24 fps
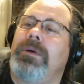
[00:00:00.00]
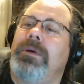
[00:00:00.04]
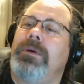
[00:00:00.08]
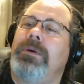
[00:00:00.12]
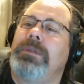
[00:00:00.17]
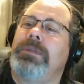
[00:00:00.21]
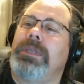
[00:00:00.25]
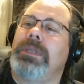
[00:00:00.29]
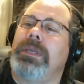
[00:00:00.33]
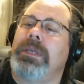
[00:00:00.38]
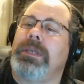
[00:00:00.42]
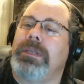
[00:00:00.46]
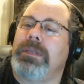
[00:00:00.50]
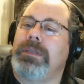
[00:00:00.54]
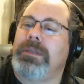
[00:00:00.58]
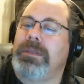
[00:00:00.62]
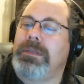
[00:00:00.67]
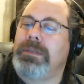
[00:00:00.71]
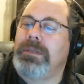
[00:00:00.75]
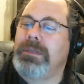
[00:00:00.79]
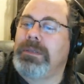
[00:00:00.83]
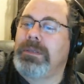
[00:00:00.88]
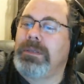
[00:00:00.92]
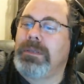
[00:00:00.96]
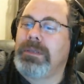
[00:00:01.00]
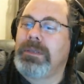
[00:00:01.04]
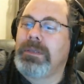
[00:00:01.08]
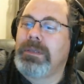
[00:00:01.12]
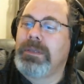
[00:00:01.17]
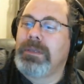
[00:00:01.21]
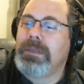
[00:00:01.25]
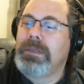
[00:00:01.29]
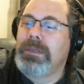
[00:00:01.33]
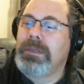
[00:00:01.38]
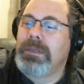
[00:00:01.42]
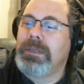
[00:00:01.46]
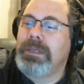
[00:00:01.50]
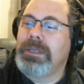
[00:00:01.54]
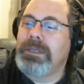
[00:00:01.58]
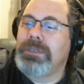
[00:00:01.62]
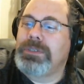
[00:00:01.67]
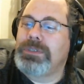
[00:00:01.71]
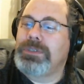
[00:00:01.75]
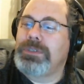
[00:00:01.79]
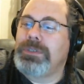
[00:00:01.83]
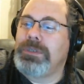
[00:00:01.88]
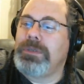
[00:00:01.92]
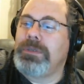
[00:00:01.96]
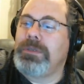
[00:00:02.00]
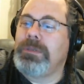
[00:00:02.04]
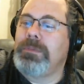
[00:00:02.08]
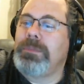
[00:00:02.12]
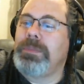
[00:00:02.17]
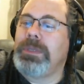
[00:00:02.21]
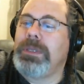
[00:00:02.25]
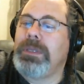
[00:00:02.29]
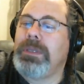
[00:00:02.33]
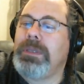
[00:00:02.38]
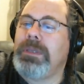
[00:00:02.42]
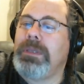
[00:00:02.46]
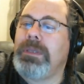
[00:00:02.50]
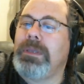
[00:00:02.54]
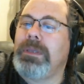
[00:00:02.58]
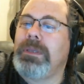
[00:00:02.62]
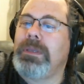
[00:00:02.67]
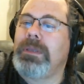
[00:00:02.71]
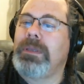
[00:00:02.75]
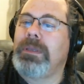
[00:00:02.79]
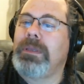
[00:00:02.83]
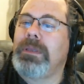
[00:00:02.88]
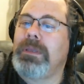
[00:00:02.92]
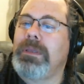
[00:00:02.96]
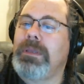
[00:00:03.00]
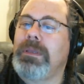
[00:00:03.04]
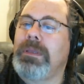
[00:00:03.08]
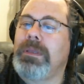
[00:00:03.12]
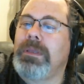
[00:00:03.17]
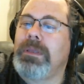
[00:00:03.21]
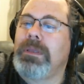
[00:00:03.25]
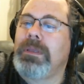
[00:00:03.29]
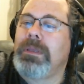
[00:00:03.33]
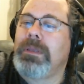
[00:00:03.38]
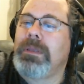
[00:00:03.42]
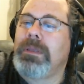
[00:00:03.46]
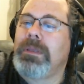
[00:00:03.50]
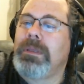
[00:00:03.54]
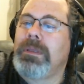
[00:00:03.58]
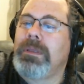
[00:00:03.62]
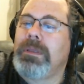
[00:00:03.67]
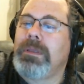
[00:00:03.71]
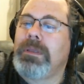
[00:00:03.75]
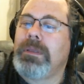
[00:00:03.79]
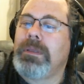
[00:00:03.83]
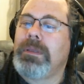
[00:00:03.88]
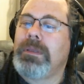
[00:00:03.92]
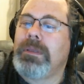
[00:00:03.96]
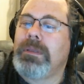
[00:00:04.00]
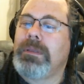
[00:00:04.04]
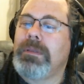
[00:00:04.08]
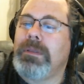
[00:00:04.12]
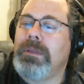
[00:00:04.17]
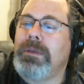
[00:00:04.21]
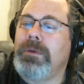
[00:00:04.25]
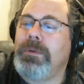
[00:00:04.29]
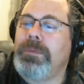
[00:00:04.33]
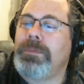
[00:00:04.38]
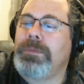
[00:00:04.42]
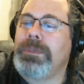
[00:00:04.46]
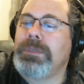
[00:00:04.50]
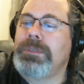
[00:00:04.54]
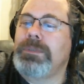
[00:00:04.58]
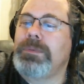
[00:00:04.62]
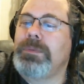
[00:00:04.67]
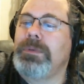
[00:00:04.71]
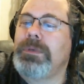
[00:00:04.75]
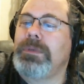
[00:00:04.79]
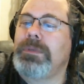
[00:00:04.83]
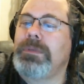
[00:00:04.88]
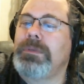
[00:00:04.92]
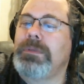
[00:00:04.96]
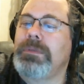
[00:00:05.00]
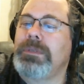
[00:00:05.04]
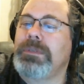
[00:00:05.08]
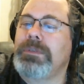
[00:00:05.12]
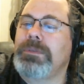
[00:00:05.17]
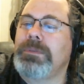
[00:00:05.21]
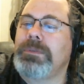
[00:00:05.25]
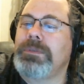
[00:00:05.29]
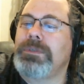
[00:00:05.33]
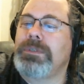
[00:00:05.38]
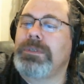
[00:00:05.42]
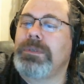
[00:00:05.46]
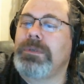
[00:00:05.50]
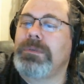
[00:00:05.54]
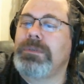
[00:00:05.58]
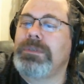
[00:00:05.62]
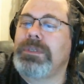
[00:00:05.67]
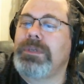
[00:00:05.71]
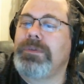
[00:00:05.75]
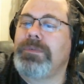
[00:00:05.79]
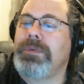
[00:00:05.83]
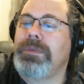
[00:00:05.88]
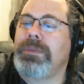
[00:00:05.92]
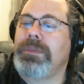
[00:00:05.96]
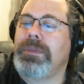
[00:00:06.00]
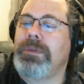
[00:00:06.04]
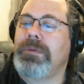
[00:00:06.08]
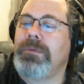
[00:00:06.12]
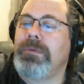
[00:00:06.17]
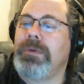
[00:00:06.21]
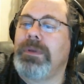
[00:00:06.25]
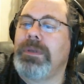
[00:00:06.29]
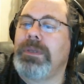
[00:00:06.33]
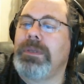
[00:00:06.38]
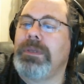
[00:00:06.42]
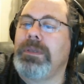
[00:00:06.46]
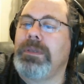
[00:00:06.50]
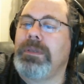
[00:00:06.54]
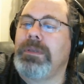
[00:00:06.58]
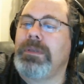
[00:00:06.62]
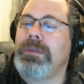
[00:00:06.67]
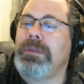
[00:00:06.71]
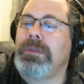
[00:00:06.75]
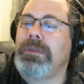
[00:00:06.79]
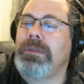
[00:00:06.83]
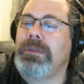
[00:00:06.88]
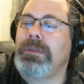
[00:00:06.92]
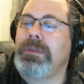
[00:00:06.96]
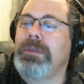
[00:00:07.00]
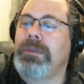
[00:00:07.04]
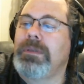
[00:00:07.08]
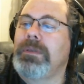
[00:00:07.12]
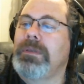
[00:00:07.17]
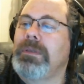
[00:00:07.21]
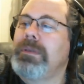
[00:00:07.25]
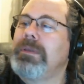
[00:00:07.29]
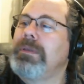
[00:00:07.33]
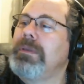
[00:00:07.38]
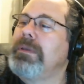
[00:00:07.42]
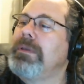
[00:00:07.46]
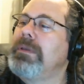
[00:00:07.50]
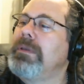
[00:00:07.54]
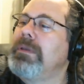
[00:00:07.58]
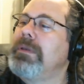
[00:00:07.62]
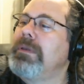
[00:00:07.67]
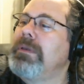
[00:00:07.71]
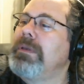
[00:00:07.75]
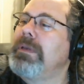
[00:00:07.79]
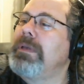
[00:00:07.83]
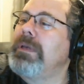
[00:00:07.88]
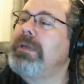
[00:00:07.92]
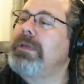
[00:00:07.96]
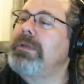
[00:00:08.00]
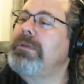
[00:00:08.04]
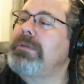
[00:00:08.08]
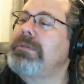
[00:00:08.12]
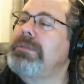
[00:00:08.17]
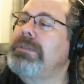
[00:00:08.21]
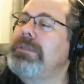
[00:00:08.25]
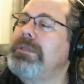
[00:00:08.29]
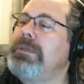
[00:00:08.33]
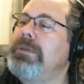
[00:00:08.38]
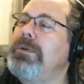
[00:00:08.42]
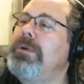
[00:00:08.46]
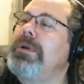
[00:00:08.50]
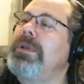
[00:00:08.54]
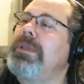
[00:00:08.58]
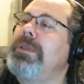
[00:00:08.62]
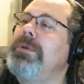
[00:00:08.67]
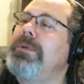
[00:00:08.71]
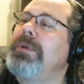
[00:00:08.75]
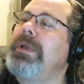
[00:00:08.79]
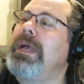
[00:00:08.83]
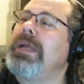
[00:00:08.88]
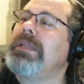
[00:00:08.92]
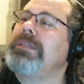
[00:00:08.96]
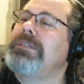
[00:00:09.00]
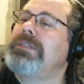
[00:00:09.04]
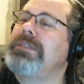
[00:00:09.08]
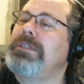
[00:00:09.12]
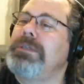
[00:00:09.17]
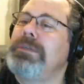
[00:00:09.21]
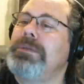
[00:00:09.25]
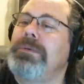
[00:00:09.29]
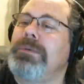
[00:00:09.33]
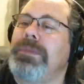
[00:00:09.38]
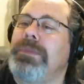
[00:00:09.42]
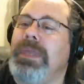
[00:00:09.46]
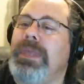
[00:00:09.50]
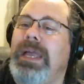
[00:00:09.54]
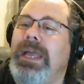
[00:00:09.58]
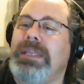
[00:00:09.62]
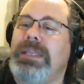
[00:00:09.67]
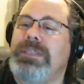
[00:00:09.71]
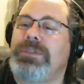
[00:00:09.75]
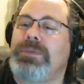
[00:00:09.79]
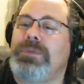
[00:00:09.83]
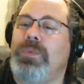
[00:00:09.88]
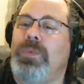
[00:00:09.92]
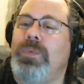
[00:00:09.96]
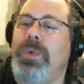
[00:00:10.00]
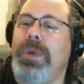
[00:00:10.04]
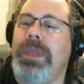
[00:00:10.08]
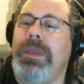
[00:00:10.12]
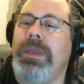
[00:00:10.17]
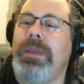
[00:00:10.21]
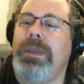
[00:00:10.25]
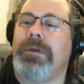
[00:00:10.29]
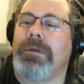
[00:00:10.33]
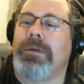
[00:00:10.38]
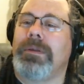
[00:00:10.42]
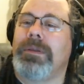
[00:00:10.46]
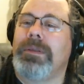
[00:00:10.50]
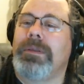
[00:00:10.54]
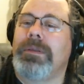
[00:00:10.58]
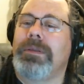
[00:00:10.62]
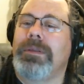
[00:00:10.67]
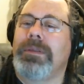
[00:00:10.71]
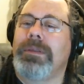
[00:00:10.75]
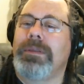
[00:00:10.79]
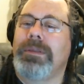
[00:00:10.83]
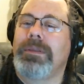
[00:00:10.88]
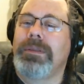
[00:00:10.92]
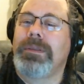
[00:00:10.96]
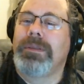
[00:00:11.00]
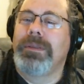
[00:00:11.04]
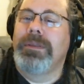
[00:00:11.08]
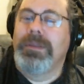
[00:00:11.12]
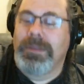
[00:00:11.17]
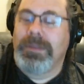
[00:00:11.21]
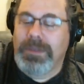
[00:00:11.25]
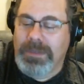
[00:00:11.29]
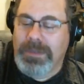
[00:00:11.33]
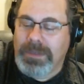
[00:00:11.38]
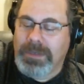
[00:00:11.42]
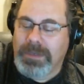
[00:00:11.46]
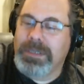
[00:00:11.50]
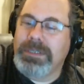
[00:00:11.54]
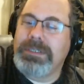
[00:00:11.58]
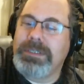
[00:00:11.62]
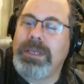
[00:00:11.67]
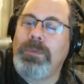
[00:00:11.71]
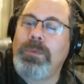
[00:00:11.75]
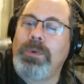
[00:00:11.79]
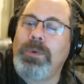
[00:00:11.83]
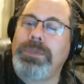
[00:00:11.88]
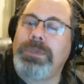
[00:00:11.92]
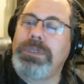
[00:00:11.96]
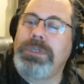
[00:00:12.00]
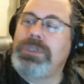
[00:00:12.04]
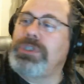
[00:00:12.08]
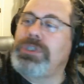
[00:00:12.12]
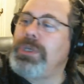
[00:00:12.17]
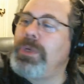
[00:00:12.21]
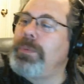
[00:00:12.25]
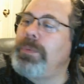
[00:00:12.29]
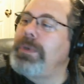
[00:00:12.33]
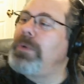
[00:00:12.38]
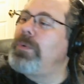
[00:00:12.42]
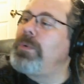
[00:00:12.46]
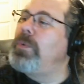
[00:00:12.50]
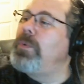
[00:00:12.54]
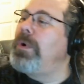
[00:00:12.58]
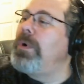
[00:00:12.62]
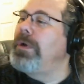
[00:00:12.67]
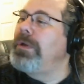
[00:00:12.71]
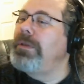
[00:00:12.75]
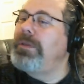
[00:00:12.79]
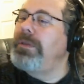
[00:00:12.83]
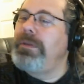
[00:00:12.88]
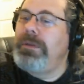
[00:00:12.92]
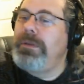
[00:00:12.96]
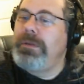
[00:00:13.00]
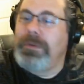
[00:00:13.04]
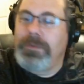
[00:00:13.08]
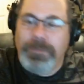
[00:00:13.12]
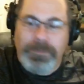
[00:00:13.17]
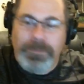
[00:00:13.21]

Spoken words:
Hold on. It shouldn't be. Nope. This one shows everything right. I don't see. You got 2. That's weird. Because I'm only showing 1.